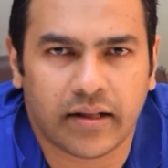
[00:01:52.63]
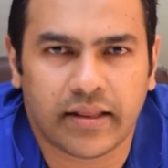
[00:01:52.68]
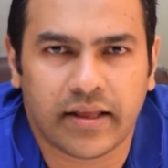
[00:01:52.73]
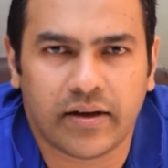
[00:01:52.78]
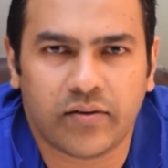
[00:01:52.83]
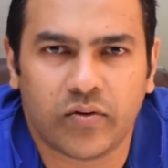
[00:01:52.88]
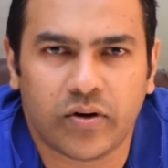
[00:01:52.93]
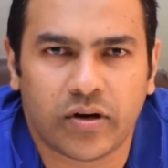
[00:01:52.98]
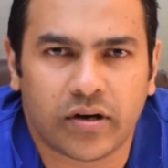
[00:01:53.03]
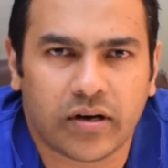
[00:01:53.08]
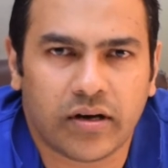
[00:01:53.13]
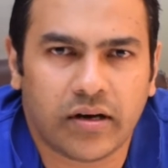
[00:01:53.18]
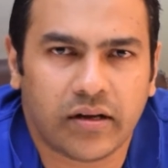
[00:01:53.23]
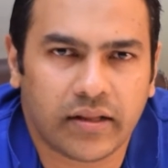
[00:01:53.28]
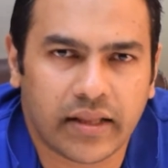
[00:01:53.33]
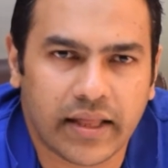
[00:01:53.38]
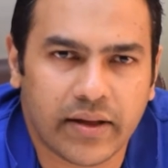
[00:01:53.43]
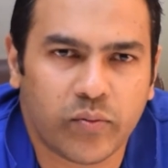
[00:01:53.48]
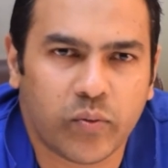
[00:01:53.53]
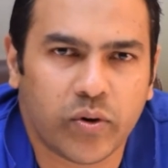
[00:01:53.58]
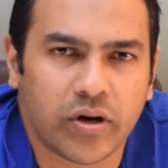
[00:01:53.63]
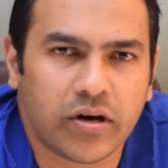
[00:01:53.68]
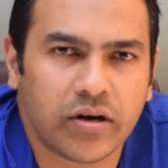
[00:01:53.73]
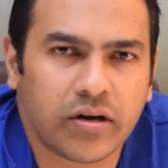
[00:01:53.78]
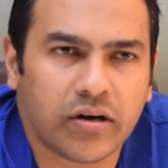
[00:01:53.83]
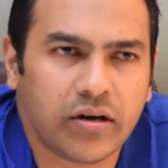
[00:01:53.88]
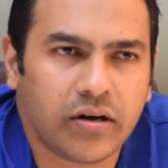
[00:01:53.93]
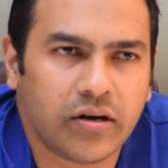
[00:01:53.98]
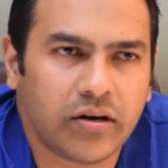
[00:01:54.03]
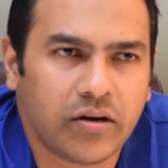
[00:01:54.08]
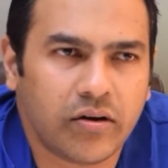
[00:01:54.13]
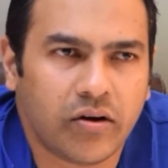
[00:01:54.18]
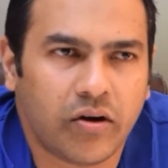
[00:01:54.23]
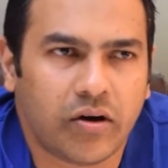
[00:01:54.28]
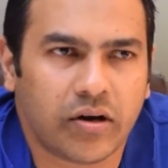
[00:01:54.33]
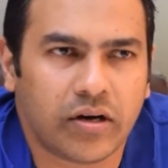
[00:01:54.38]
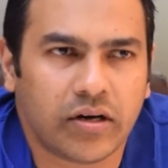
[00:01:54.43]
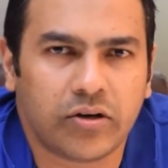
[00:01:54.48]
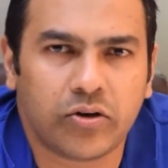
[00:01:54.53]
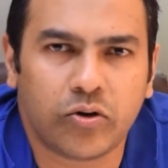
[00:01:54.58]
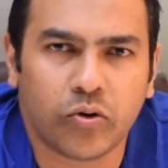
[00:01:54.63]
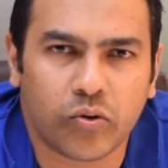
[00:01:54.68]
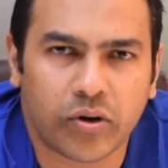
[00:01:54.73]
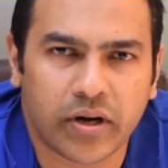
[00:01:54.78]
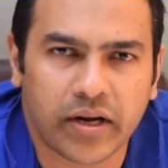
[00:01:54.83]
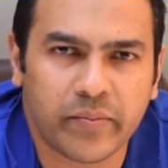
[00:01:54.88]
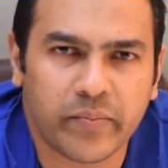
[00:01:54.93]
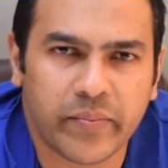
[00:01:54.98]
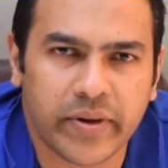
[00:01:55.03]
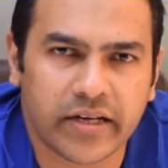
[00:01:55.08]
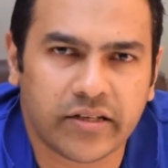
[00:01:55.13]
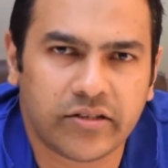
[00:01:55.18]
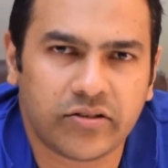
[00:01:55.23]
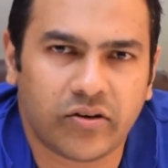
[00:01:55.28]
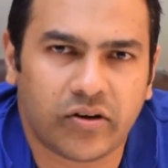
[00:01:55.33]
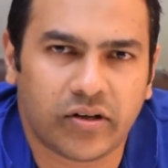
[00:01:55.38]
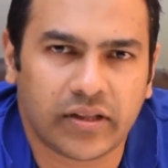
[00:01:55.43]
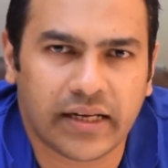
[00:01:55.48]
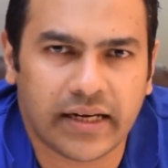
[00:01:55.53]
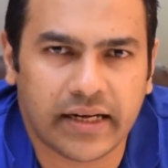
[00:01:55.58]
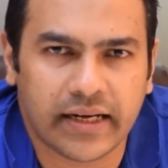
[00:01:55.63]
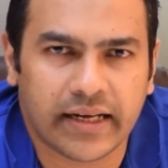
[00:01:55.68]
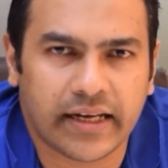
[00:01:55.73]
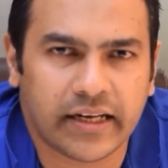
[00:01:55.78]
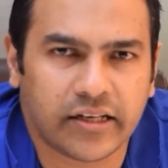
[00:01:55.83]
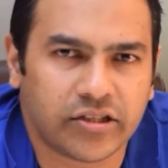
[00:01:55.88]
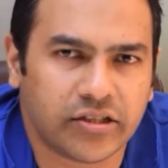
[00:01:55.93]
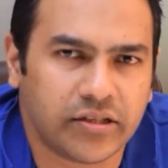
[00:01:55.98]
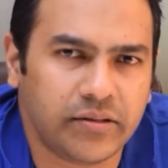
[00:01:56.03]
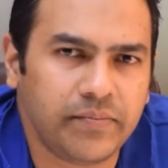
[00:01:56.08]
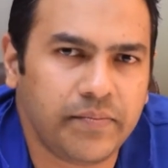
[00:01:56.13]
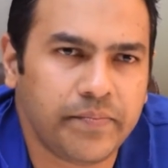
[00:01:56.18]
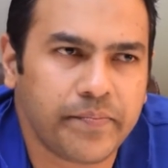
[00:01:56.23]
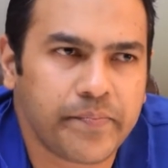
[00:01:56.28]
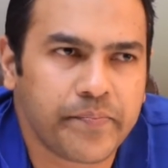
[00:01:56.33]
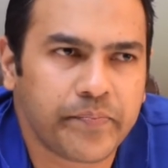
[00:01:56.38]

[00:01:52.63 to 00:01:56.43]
They work on a token-based authentication.